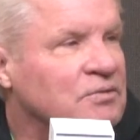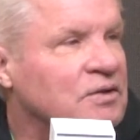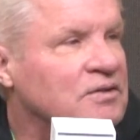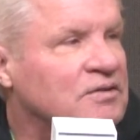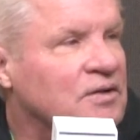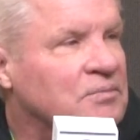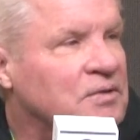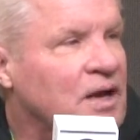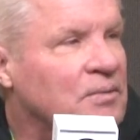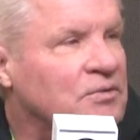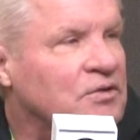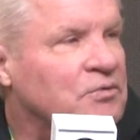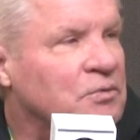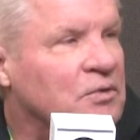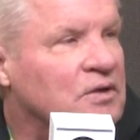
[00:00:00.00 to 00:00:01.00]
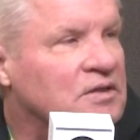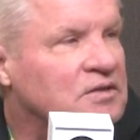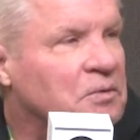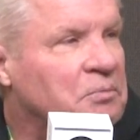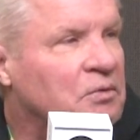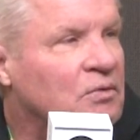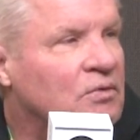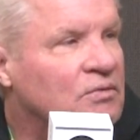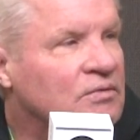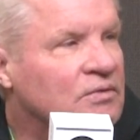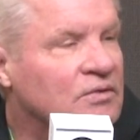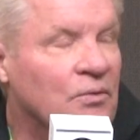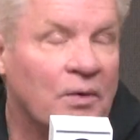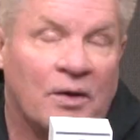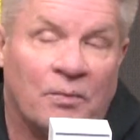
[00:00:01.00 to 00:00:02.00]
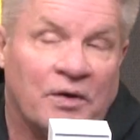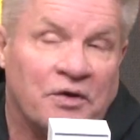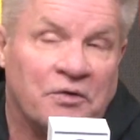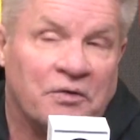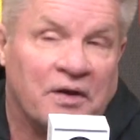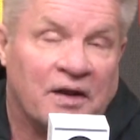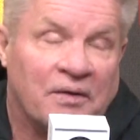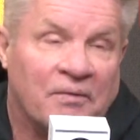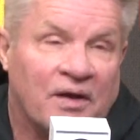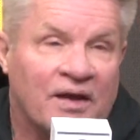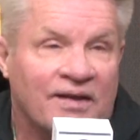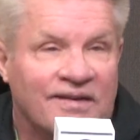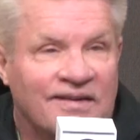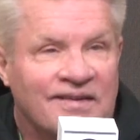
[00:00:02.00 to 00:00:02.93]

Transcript: Sometimes it's really simple, the way we do it anyway.